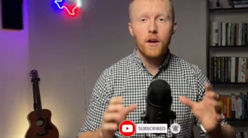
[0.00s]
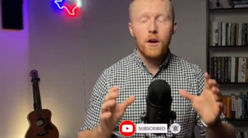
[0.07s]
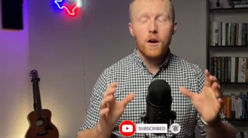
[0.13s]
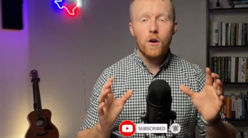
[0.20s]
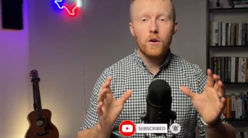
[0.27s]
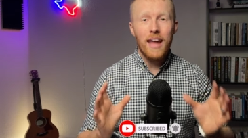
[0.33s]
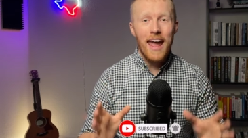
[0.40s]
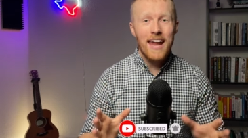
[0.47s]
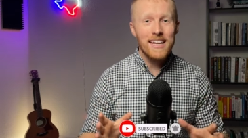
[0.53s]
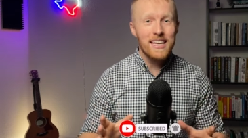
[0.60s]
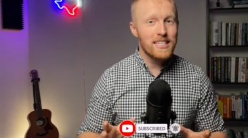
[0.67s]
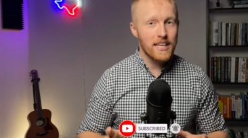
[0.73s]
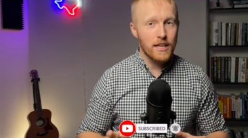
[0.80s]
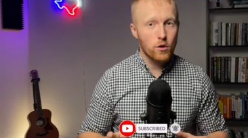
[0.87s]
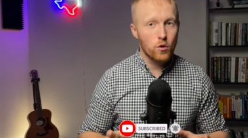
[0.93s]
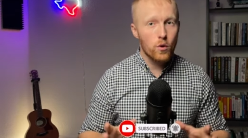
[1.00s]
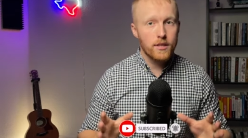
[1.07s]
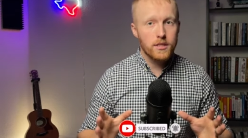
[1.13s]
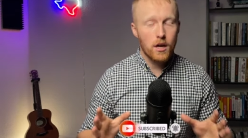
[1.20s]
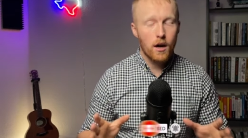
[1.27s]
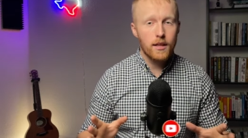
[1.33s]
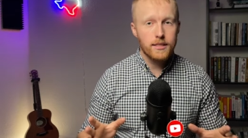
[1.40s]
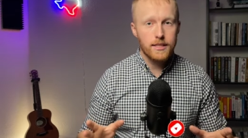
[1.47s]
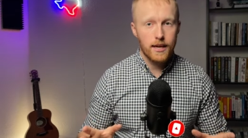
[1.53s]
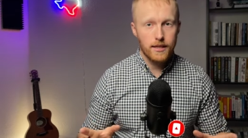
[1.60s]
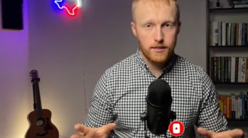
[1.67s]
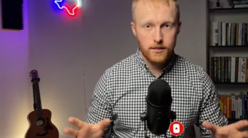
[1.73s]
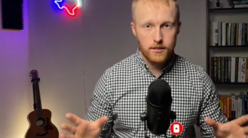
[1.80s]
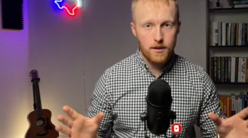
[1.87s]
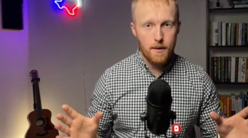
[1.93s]
on any single Tyler,
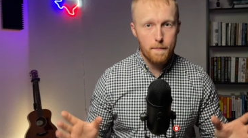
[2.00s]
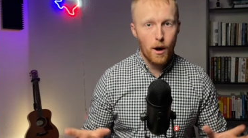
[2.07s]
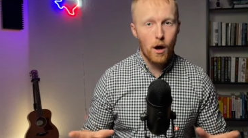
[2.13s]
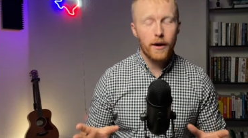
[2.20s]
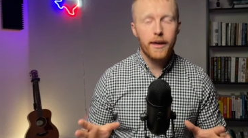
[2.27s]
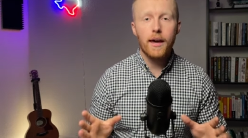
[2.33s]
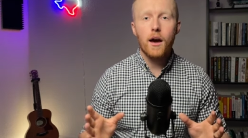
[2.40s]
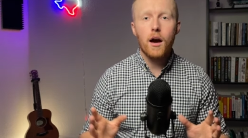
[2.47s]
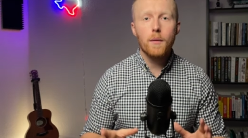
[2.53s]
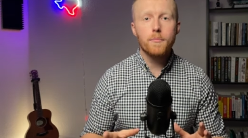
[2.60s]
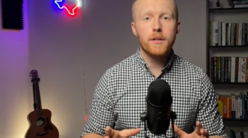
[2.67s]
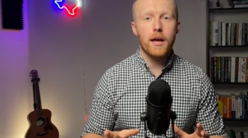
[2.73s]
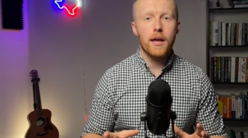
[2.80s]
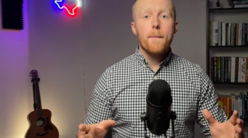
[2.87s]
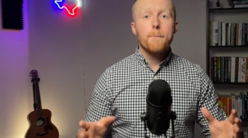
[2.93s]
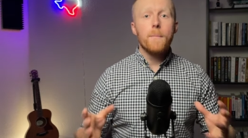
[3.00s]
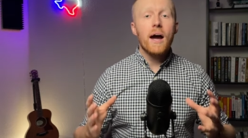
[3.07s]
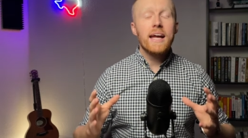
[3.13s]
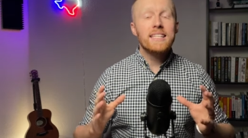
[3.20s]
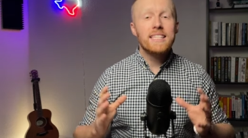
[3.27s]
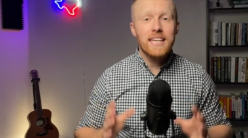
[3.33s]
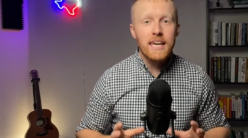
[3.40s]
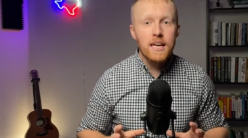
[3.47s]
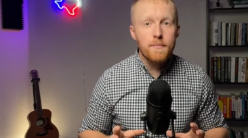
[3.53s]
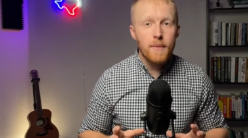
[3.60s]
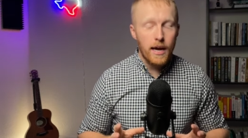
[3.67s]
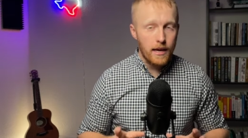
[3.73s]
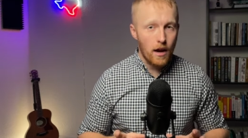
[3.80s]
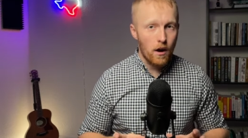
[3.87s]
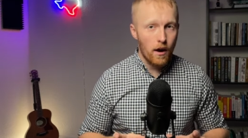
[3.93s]
Texas market update. My team
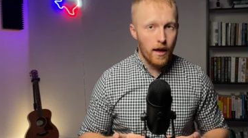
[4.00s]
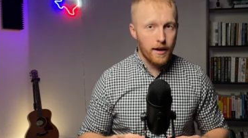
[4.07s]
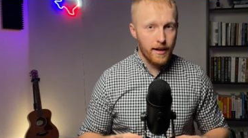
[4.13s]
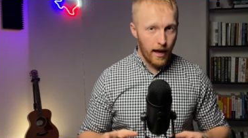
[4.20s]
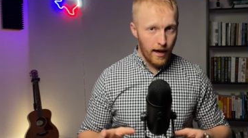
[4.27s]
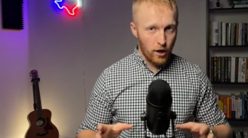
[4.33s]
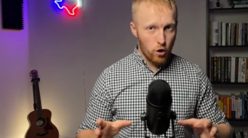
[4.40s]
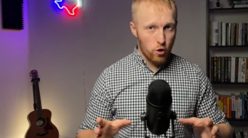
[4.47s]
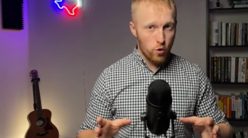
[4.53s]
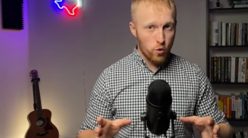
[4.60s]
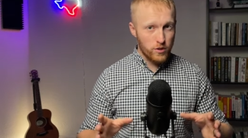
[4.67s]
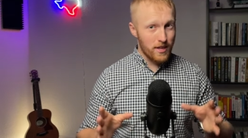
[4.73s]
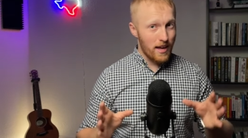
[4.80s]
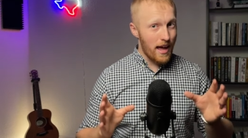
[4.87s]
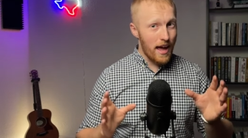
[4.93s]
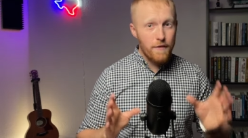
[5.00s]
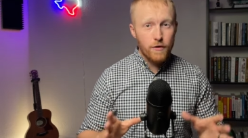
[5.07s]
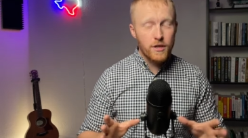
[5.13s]
and I are getting calls every